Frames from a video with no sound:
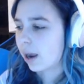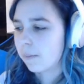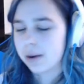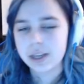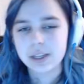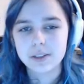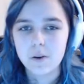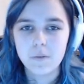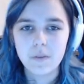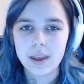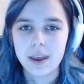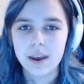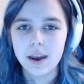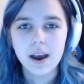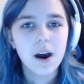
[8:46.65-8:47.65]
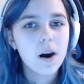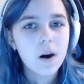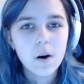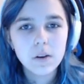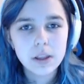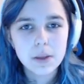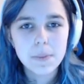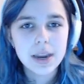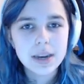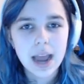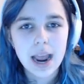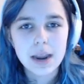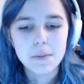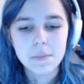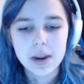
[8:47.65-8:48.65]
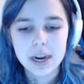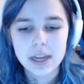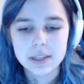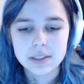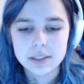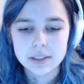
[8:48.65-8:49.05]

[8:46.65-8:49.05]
I mean, it's only only been nine minutes.